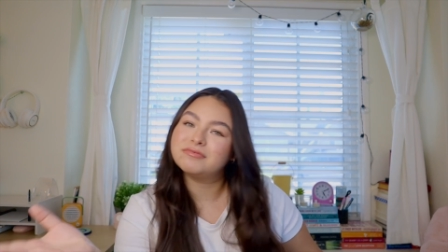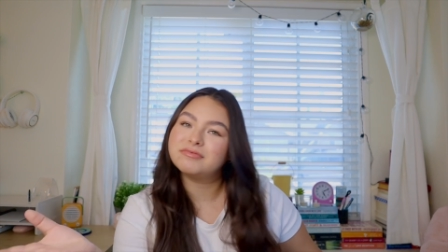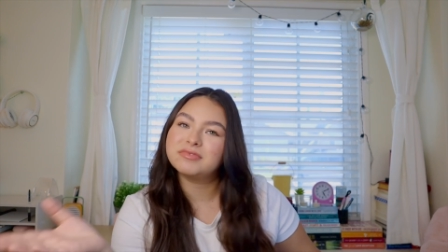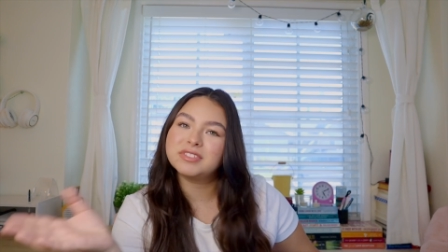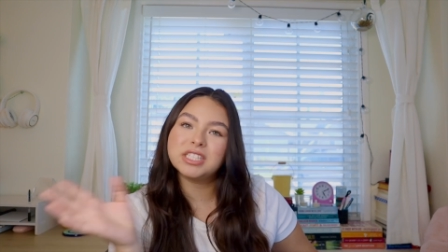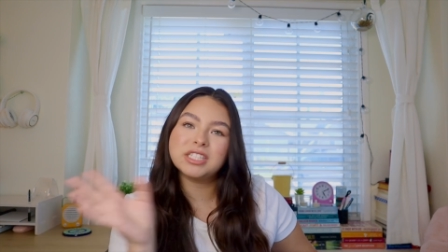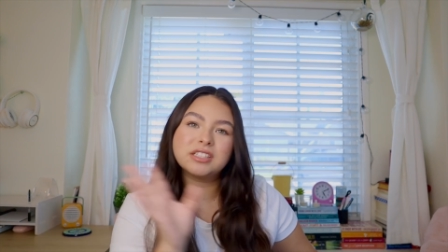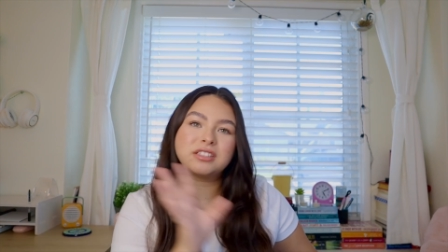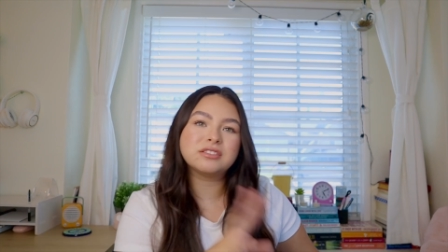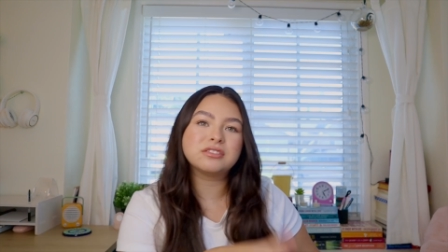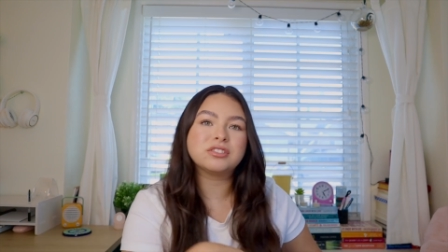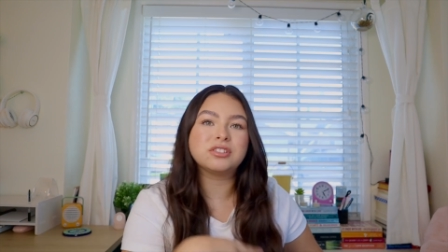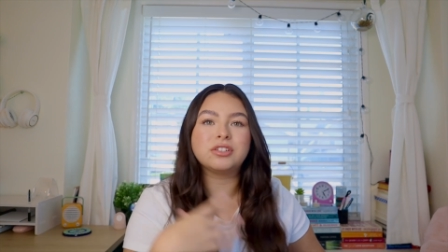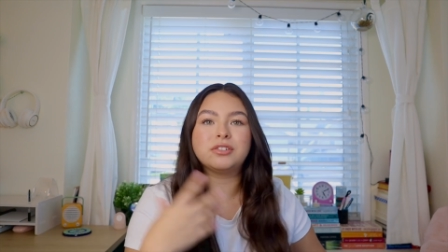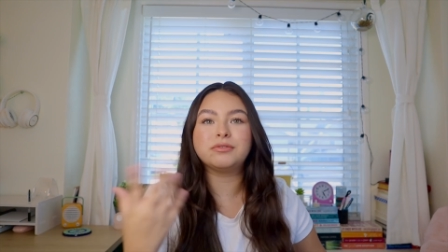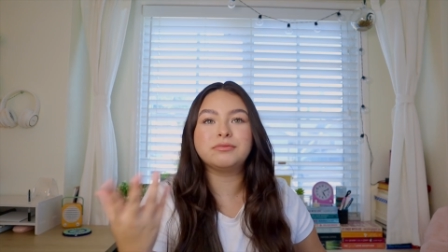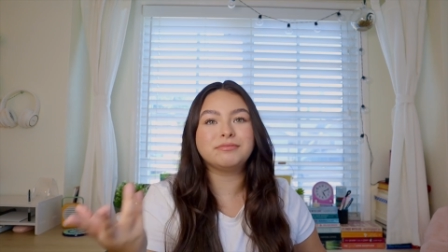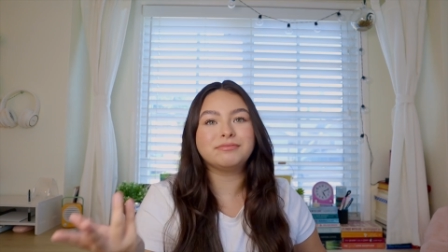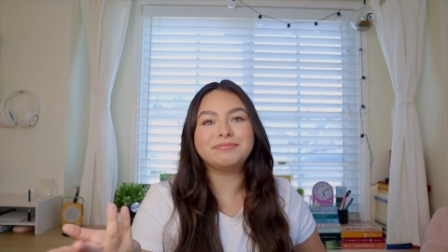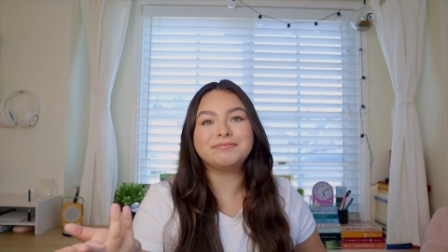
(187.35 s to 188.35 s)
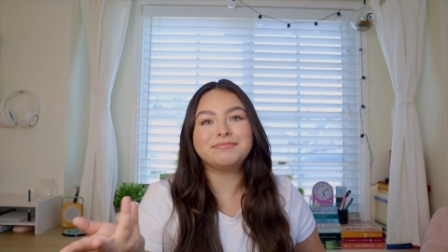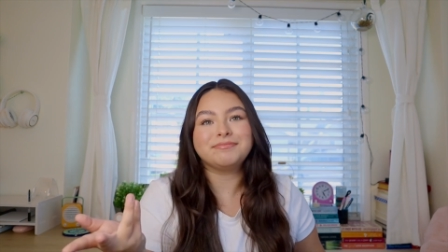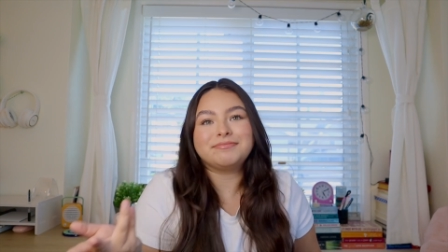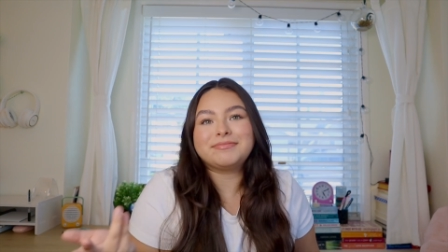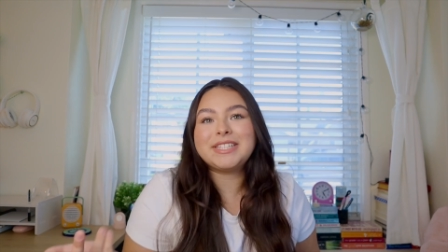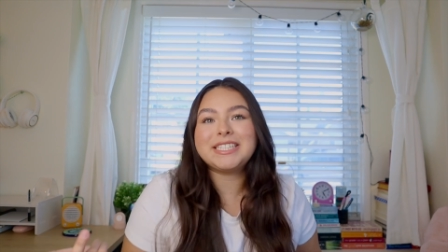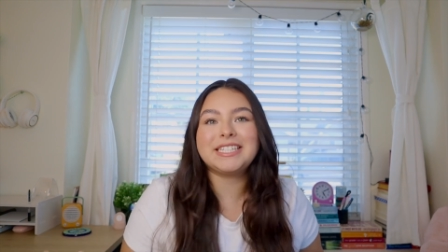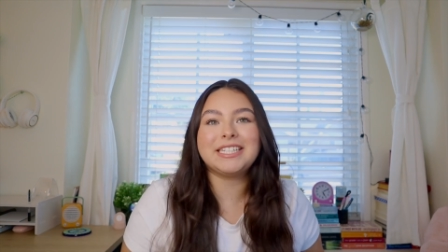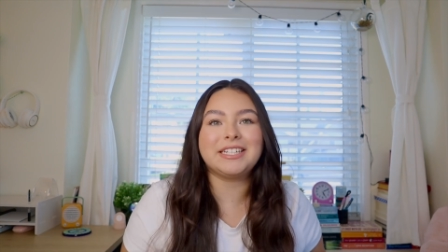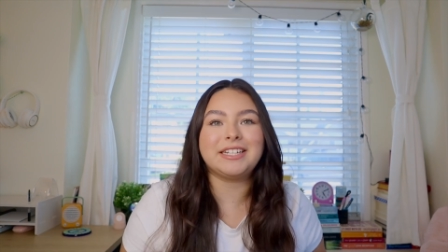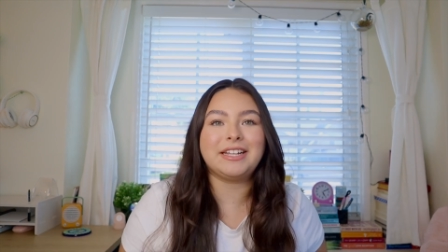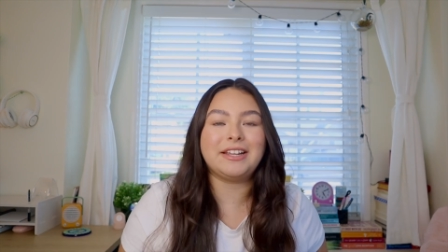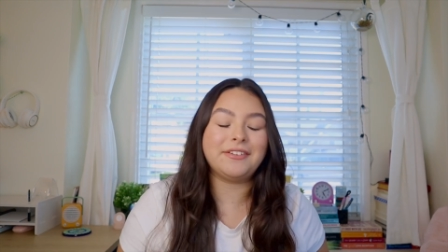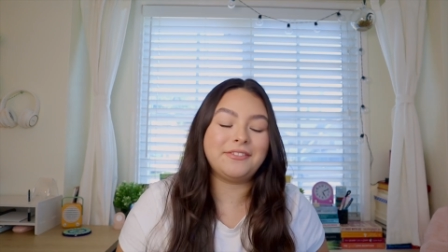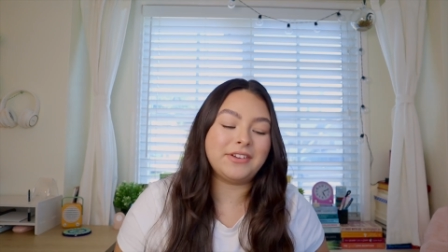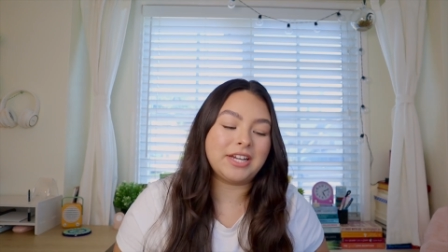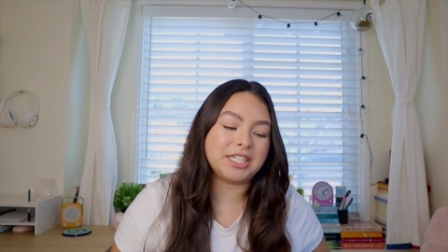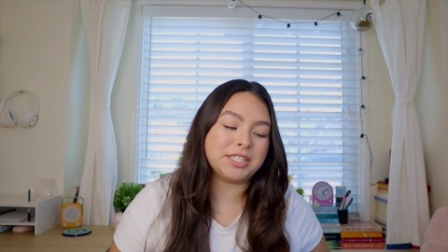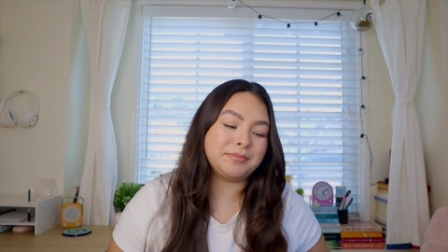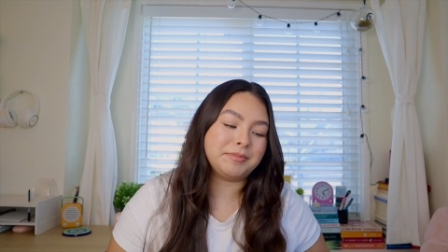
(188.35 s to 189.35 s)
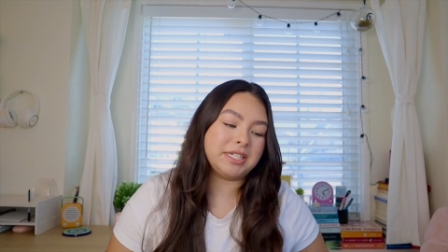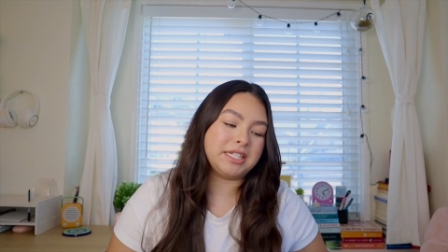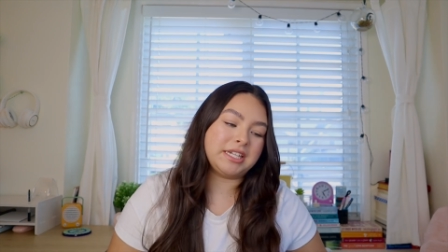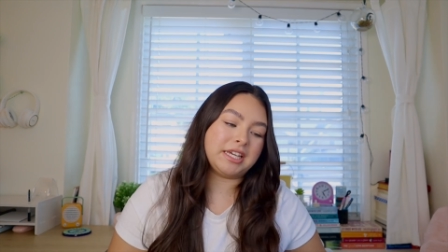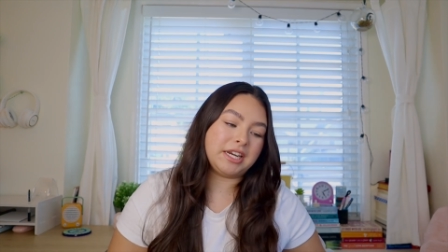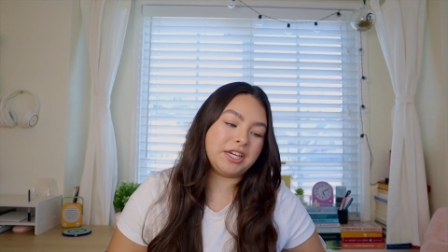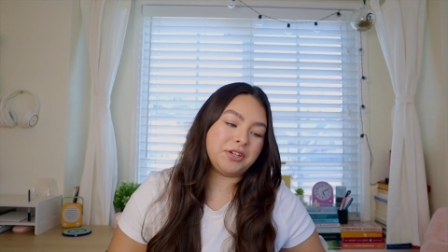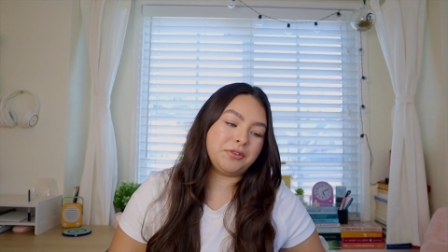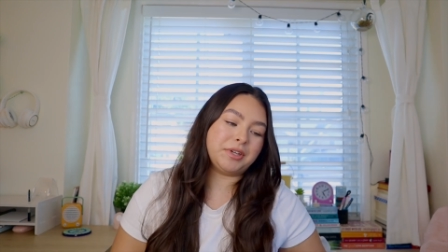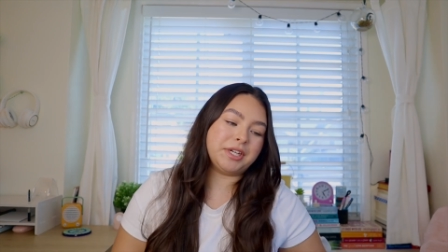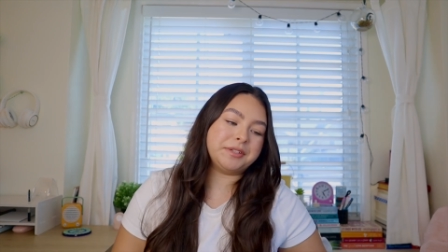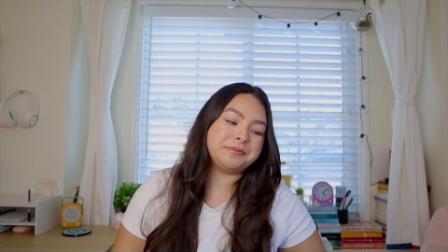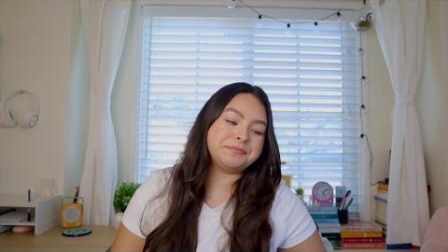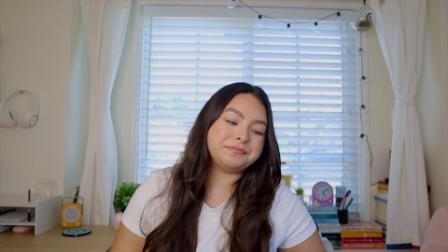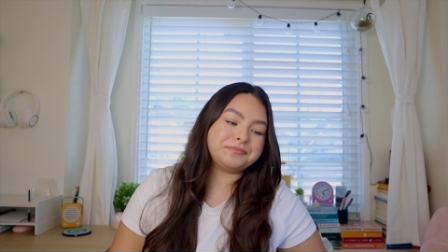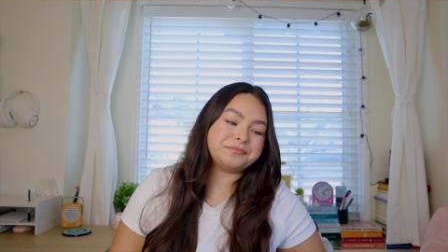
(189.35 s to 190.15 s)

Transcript: thing, so it didn't affect me in any way.